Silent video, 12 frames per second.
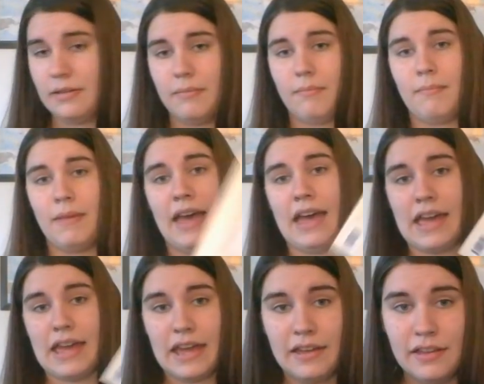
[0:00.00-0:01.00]

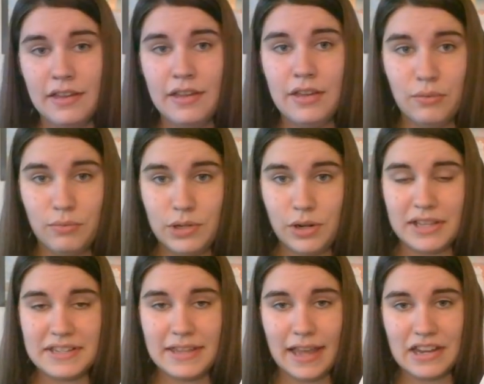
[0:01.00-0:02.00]
my
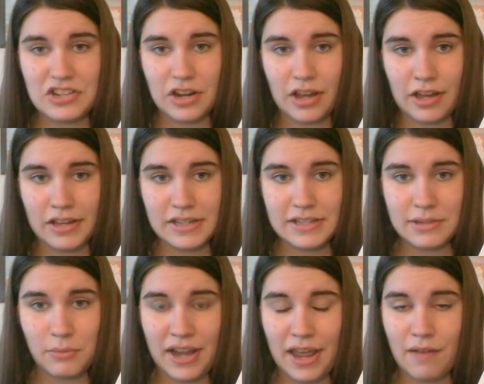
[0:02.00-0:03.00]
Riolis Hedgehogs.
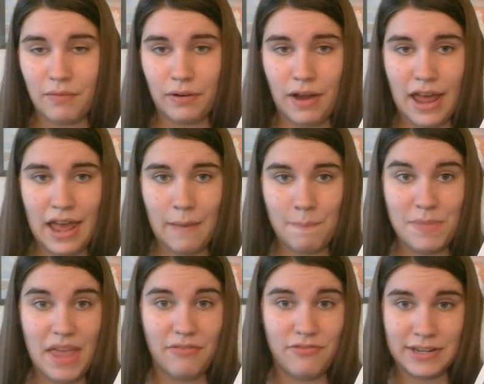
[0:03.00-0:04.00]
Whenever I
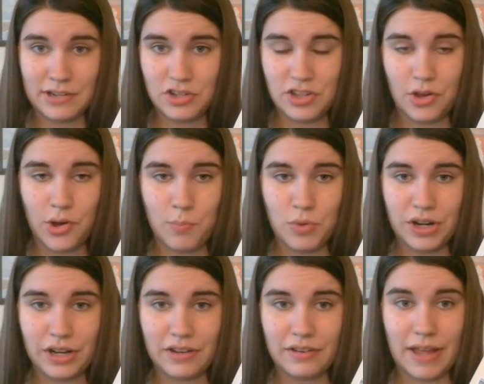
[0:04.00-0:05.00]
have finished the
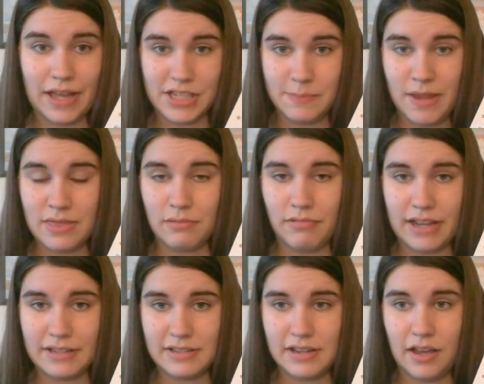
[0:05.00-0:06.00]
homework, I'll spend the
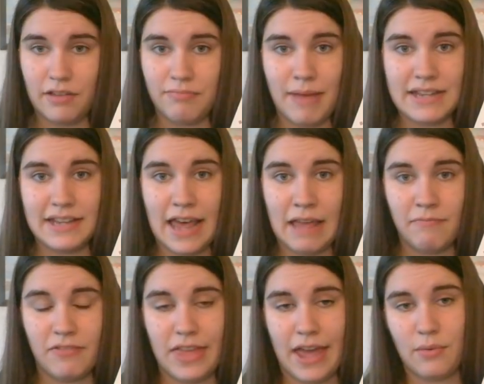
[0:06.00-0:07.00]
rest of my time
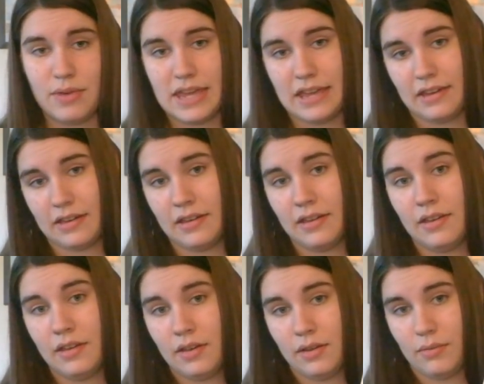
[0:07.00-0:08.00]
for that week
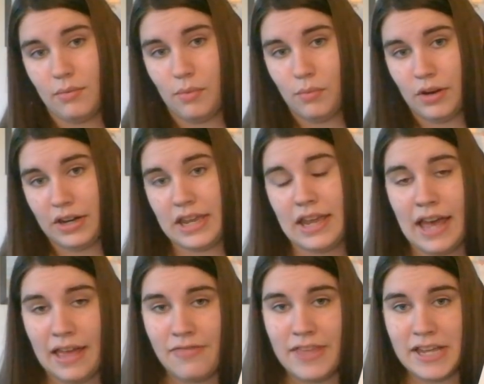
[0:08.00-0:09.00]
working
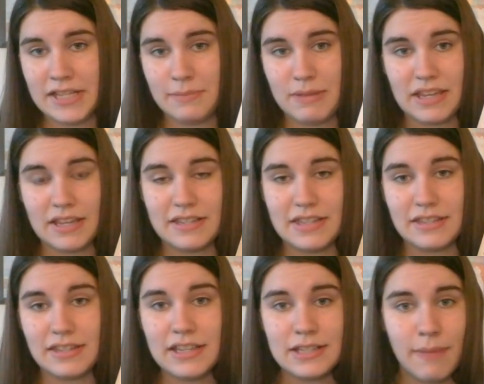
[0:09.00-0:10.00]
on this because this
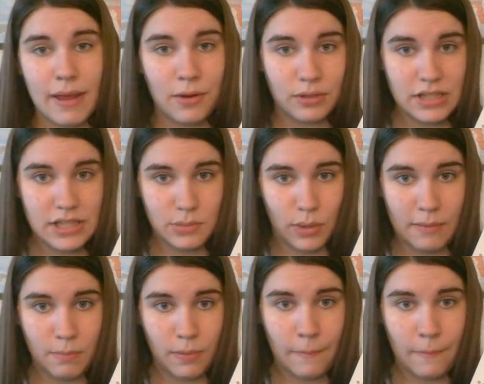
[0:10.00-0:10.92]
is my oldest whip